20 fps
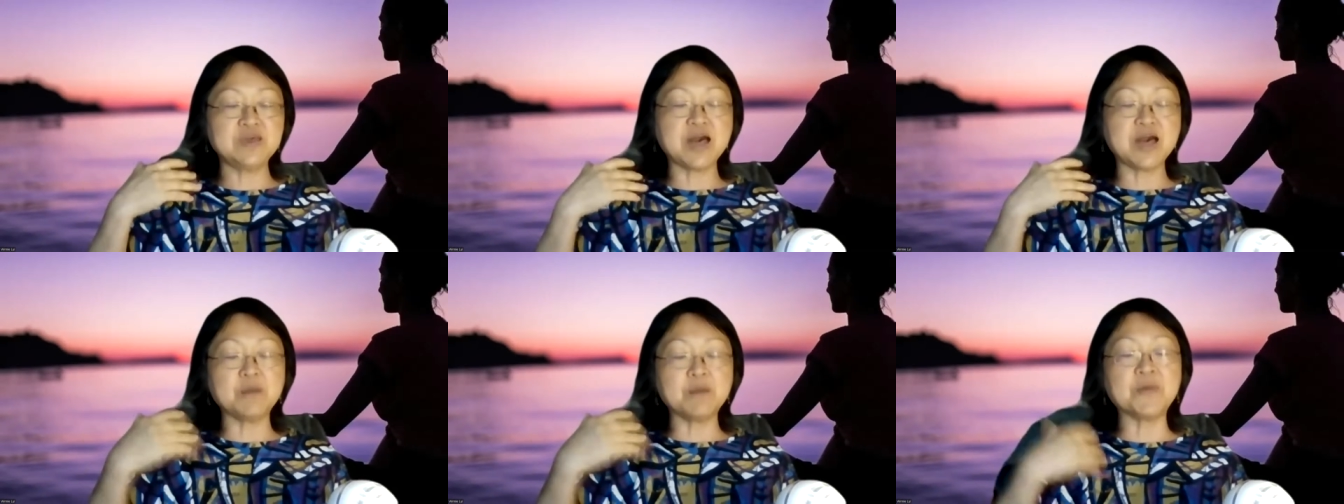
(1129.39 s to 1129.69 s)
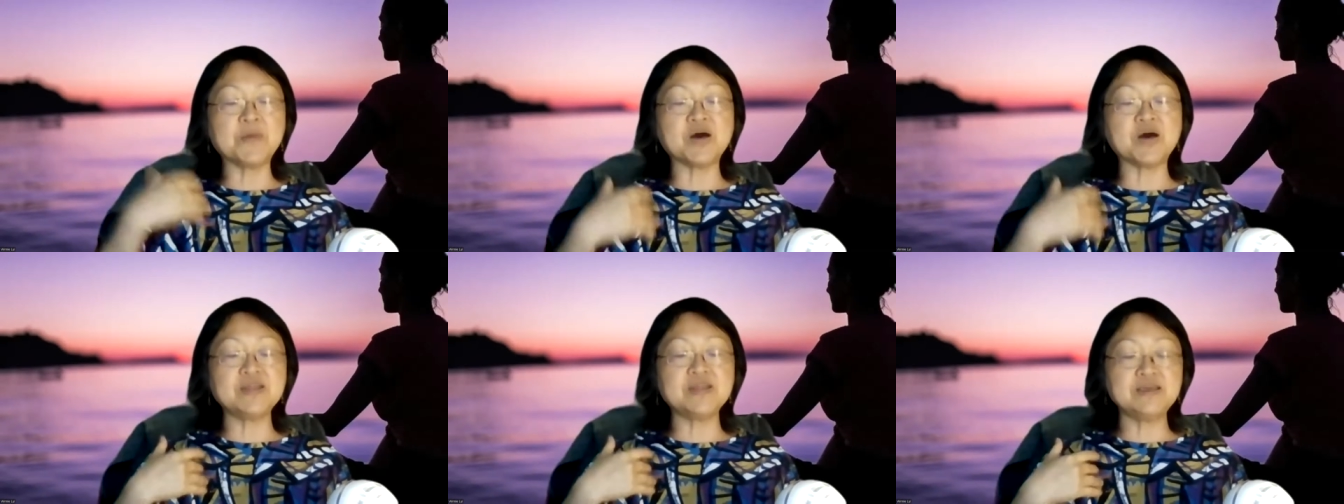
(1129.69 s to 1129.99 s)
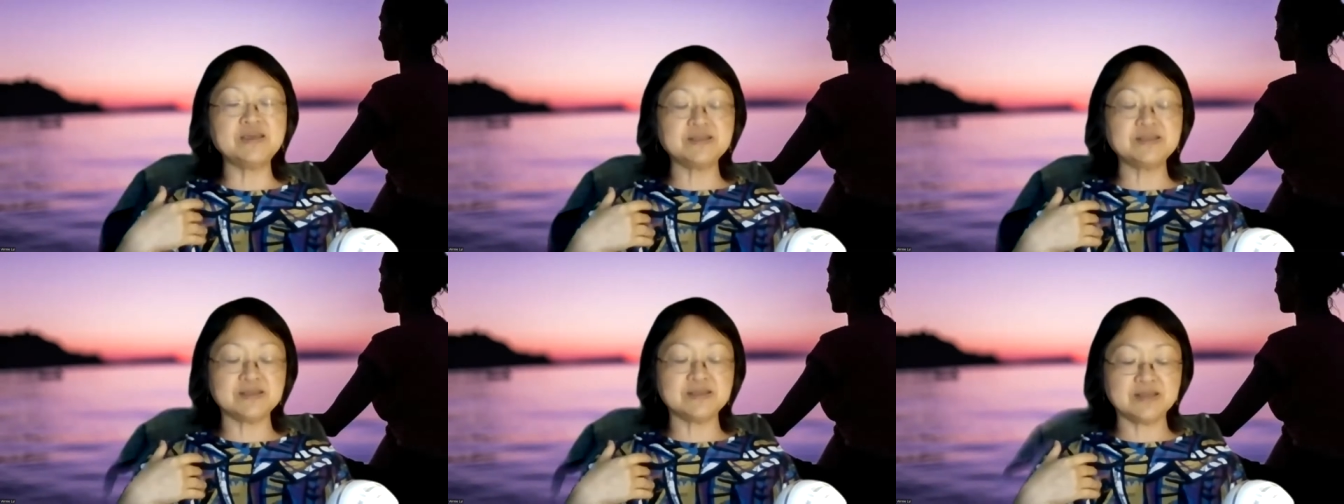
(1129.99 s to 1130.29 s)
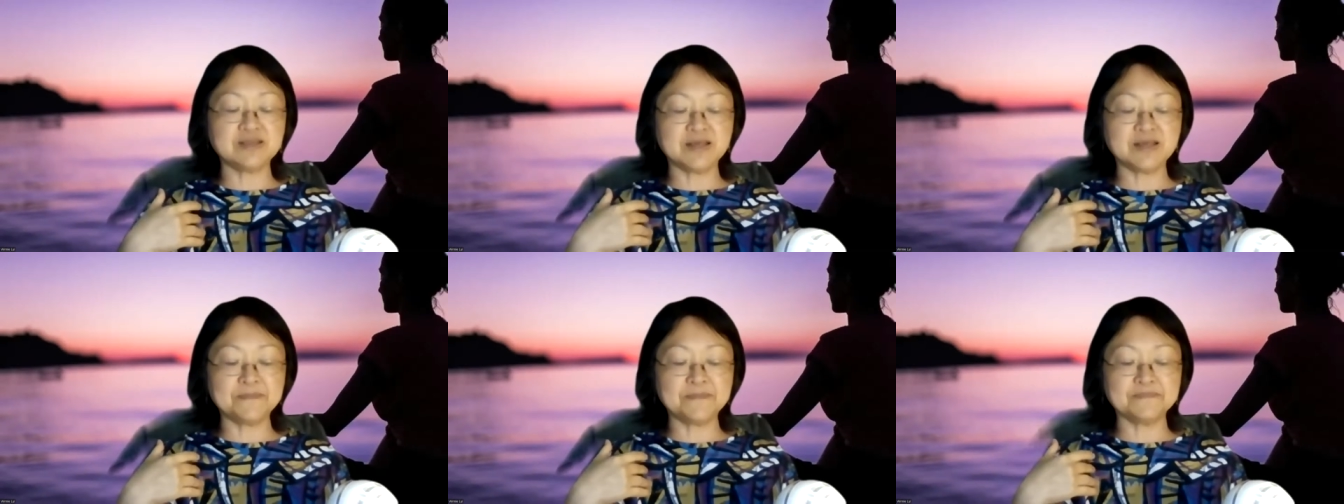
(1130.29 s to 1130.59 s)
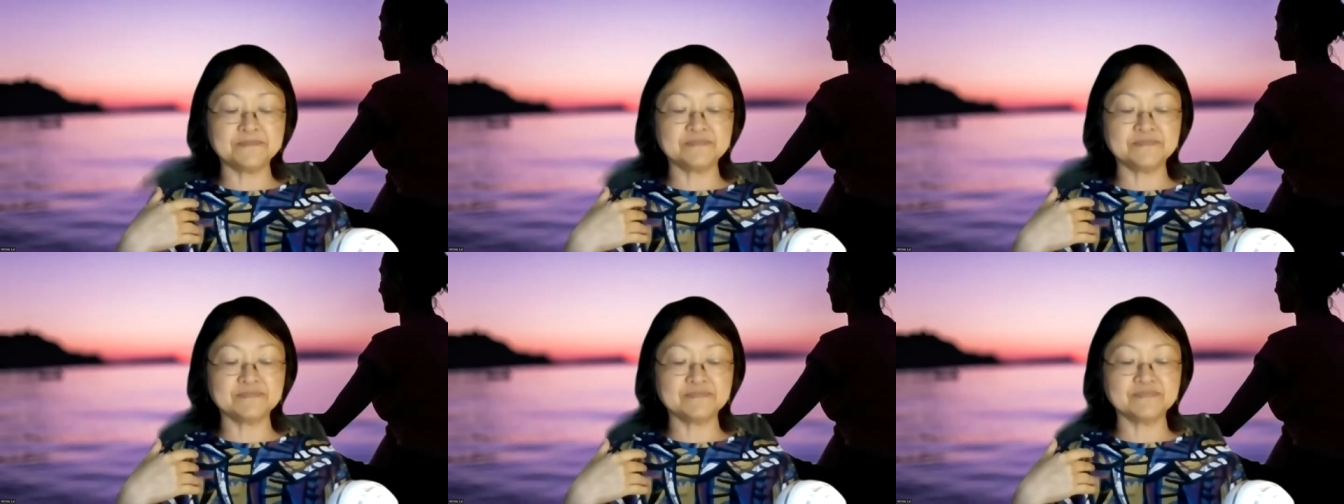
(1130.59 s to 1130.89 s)
our body
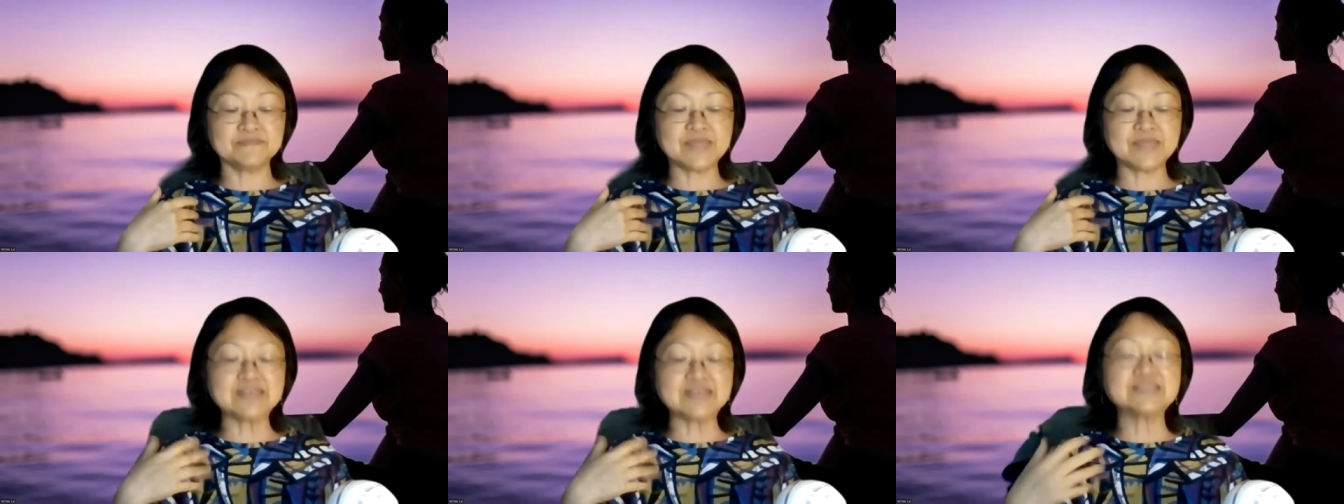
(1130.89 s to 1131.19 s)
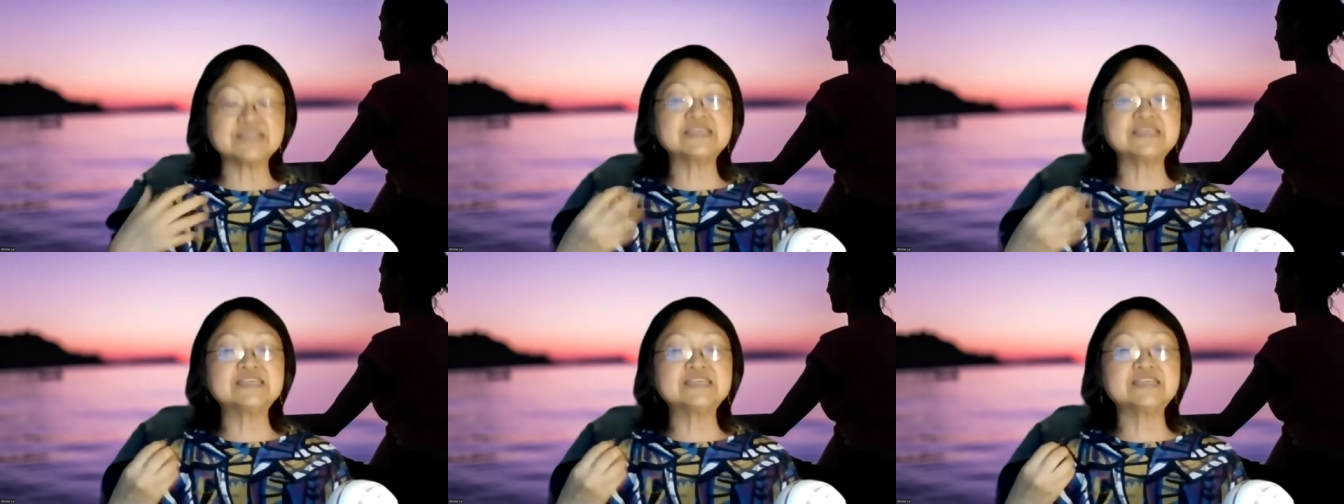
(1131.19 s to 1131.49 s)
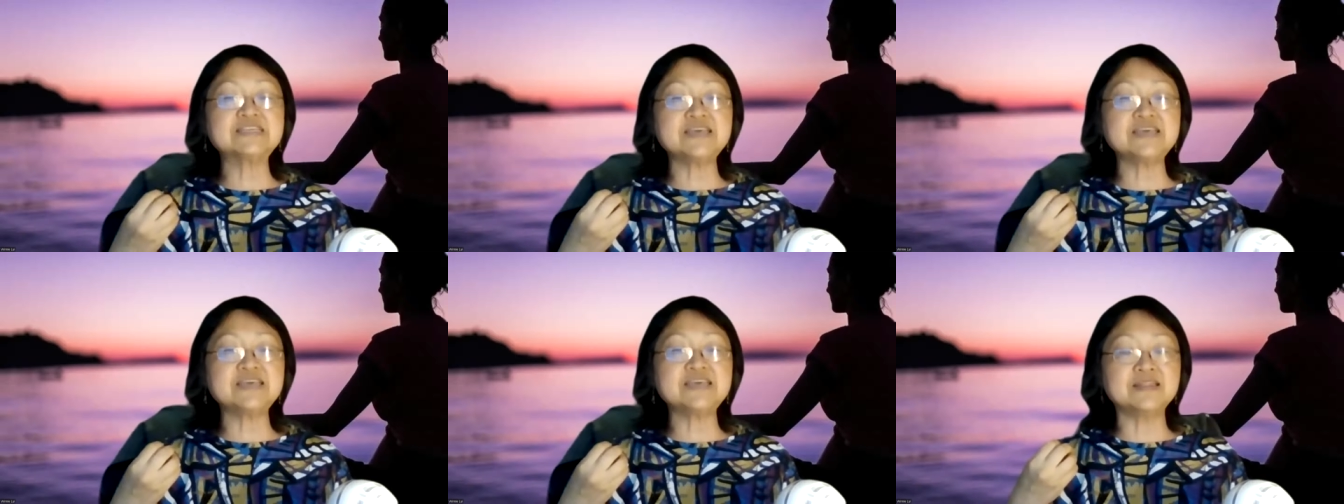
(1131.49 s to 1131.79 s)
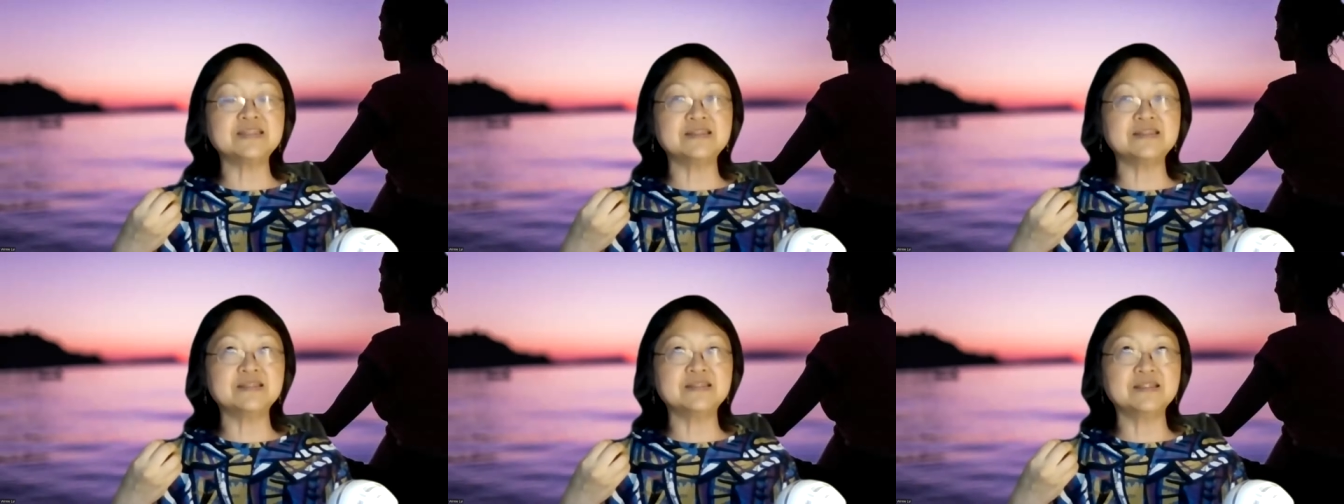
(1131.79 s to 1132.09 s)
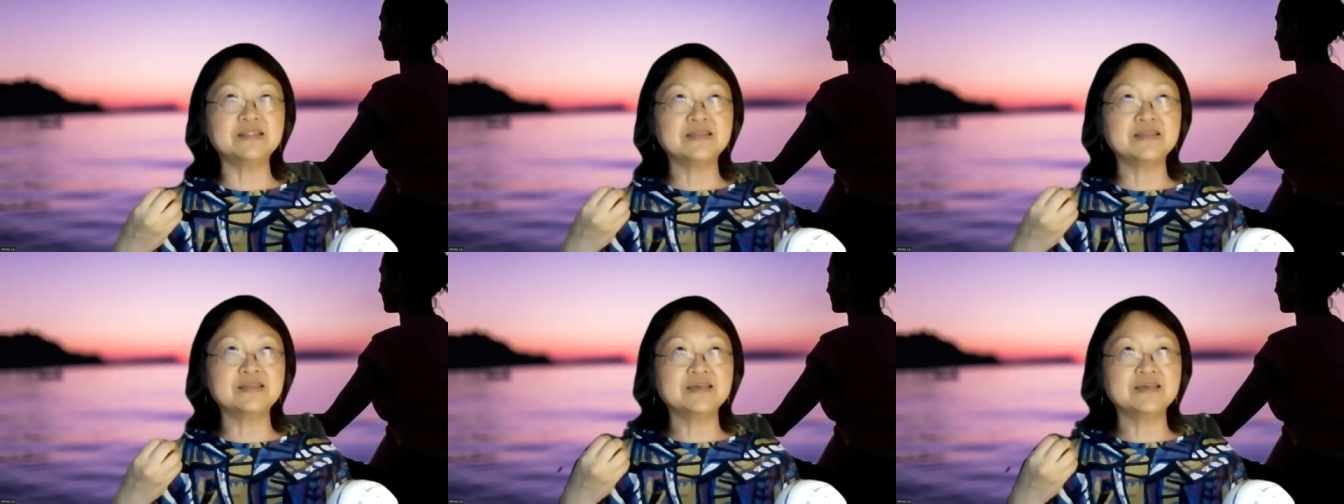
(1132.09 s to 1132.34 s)
exists in